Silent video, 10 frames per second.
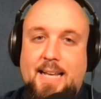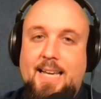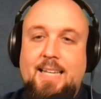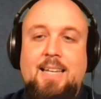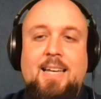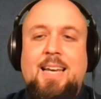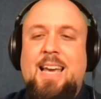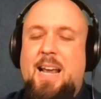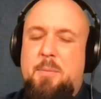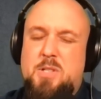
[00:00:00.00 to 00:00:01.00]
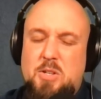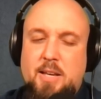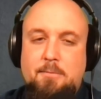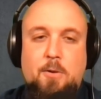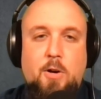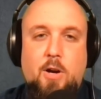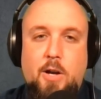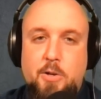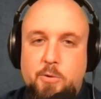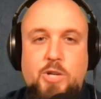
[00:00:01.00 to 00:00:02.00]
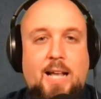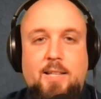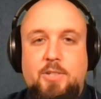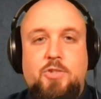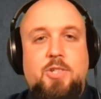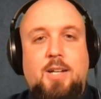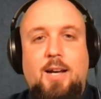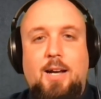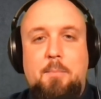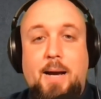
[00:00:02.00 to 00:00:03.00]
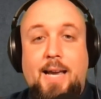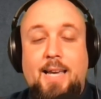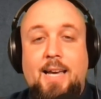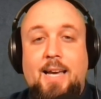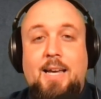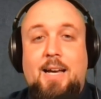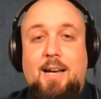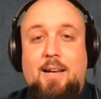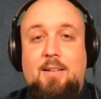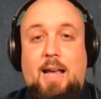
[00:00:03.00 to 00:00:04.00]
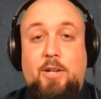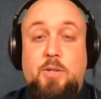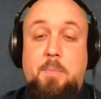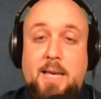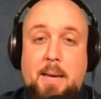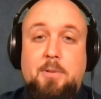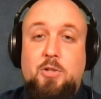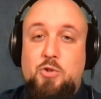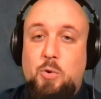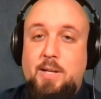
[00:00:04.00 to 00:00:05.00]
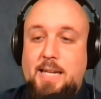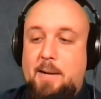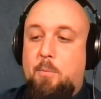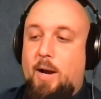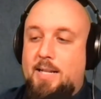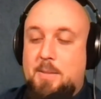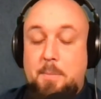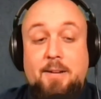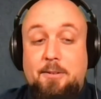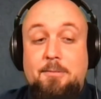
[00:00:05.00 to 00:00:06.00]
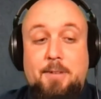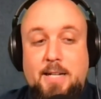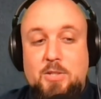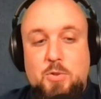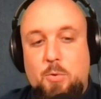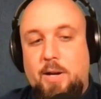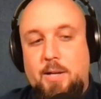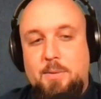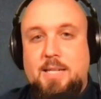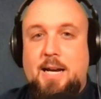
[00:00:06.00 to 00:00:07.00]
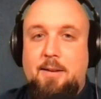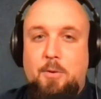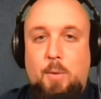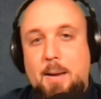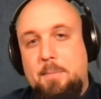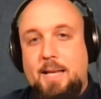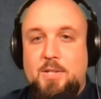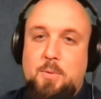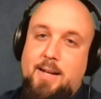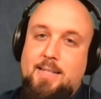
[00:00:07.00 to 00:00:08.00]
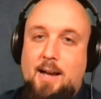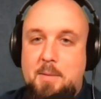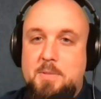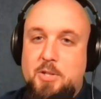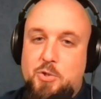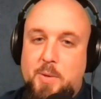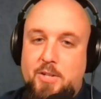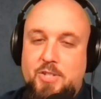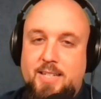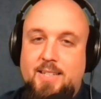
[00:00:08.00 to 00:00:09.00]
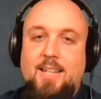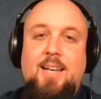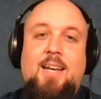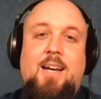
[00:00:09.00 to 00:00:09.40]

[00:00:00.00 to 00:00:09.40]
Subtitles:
today. And I was looking for a new challenge. My Actually being able to join Dataprise is a bit of a funny story. It was kind of a right place, right time situation